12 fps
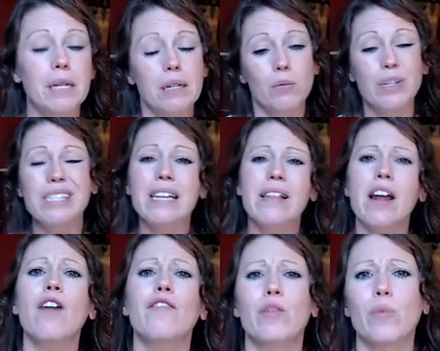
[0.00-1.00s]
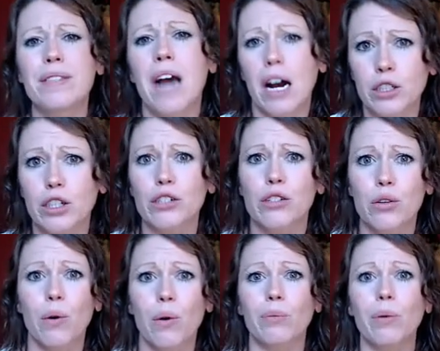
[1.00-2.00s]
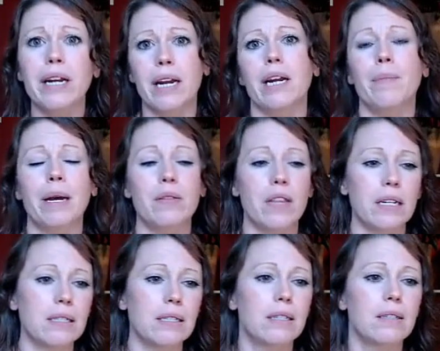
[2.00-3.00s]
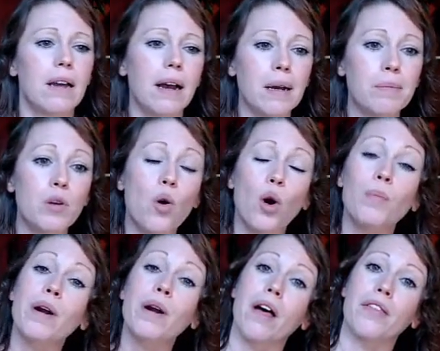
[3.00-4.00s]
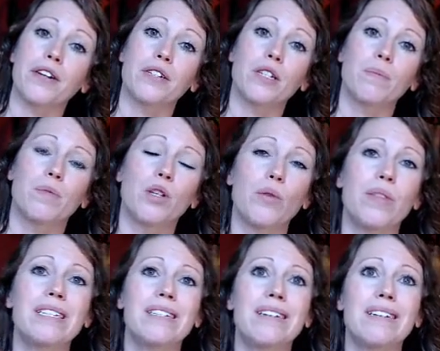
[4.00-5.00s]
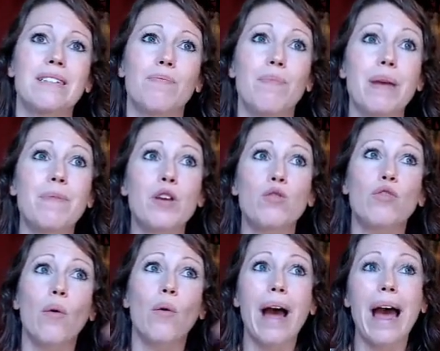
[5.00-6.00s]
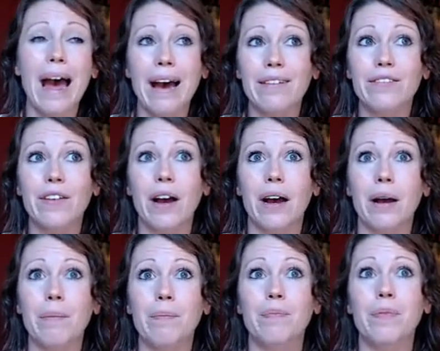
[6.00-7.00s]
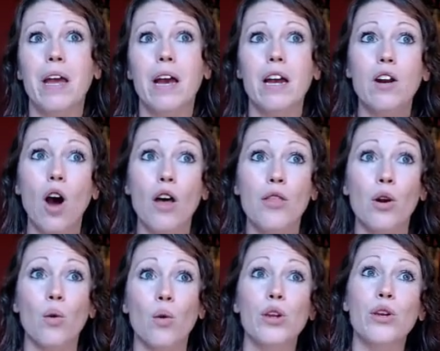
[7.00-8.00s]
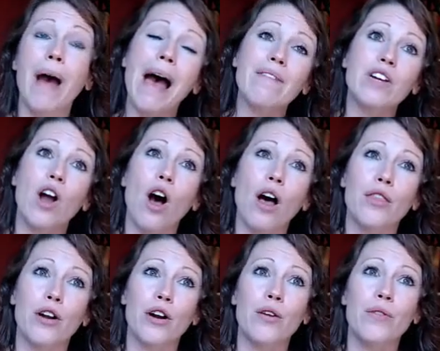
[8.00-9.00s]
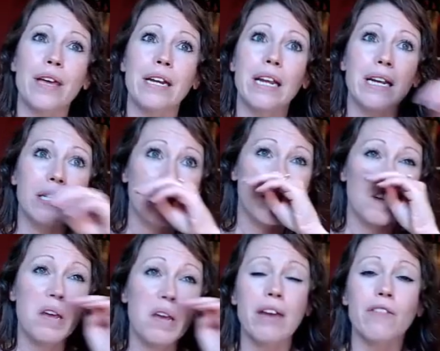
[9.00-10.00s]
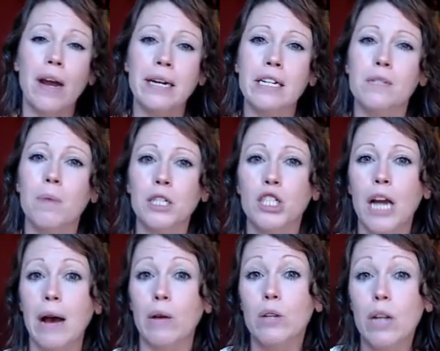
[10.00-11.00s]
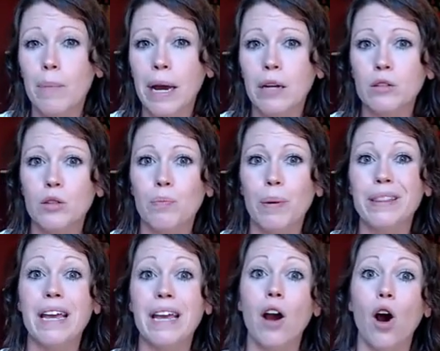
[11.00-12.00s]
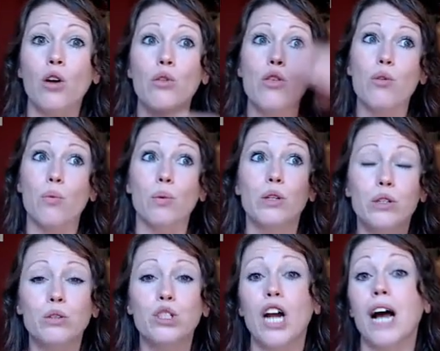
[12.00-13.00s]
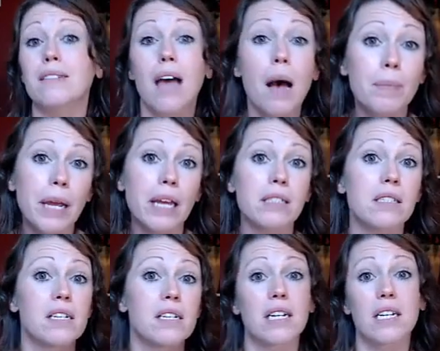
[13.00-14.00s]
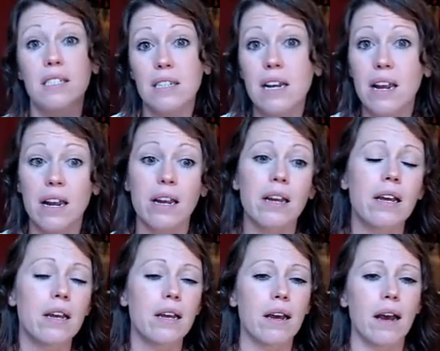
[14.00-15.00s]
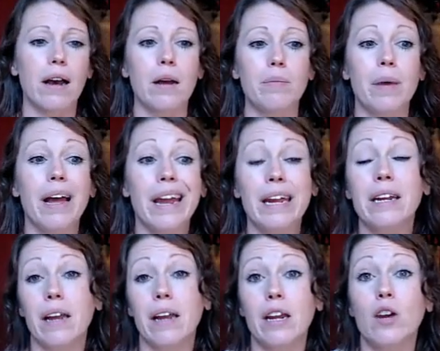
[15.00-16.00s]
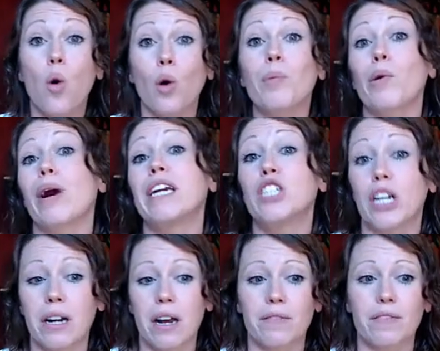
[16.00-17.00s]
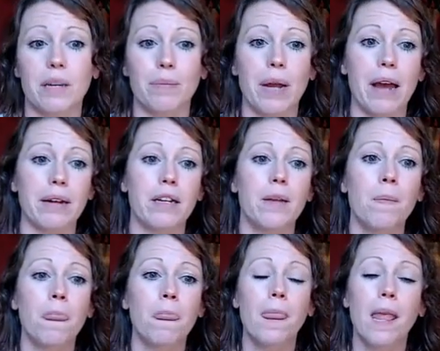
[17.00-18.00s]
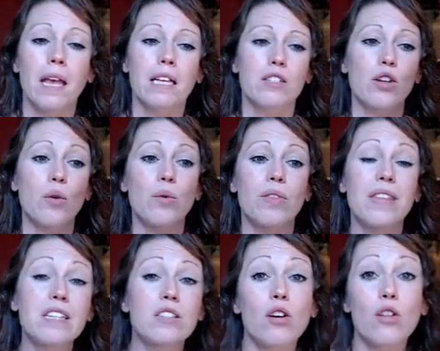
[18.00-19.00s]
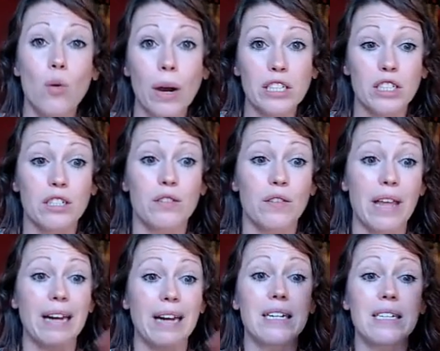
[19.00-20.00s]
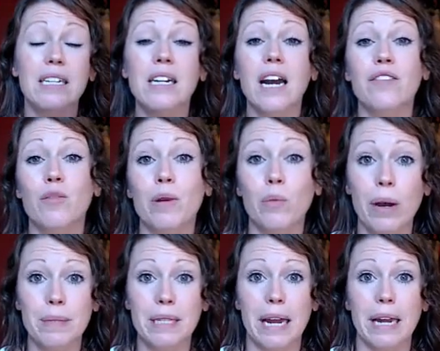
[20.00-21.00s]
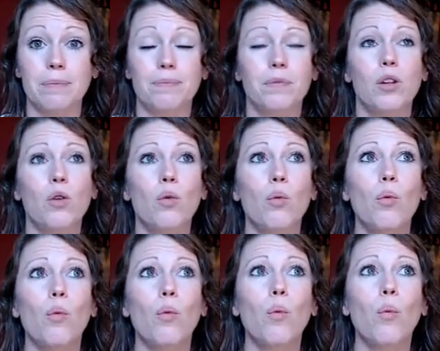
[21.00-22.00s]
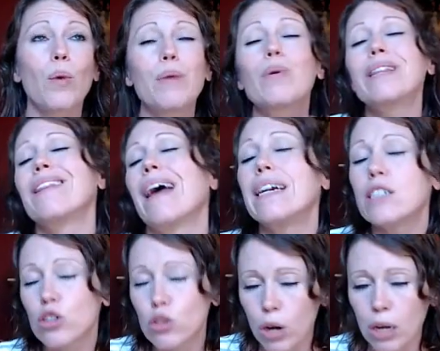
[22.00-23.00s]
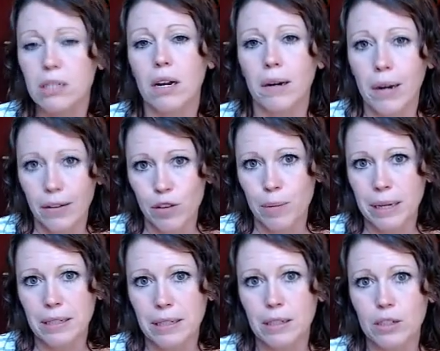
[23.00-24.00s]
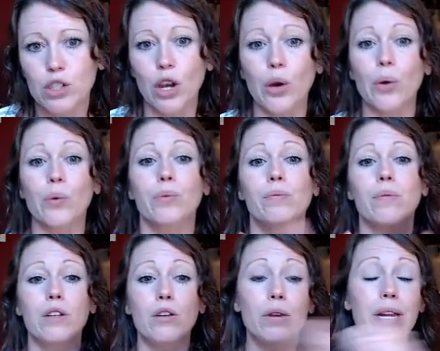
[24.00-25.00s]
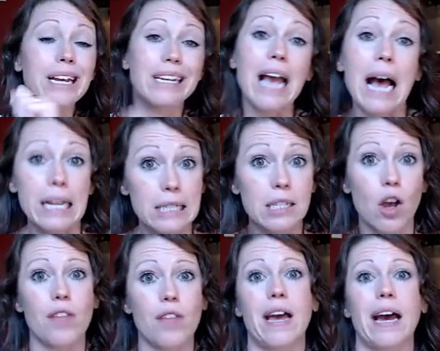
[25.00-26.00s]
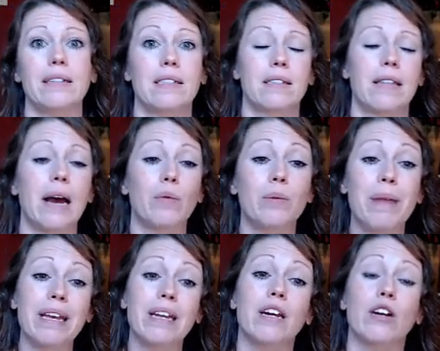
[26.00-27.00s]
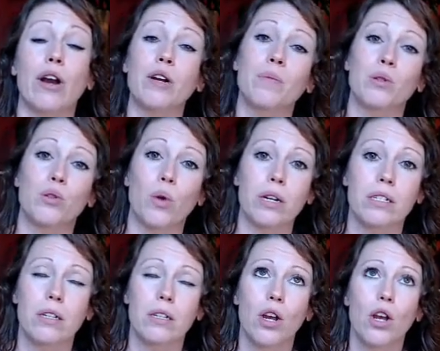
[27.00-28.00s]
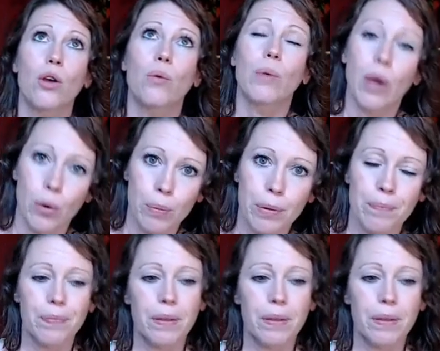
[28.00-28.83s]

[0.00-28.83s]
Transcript: We see that often with doctors who are writing about things. Corporate authors. So this is maybe you don't have an author, or you have an author that you can't find as much out about, but they are through Johns Hopkins, CDC, a corporation of some kind. So these are the questions for that. Is it a government website? We would like to trust our government. So you can hit yes on that. That would make it a credible source, we hope.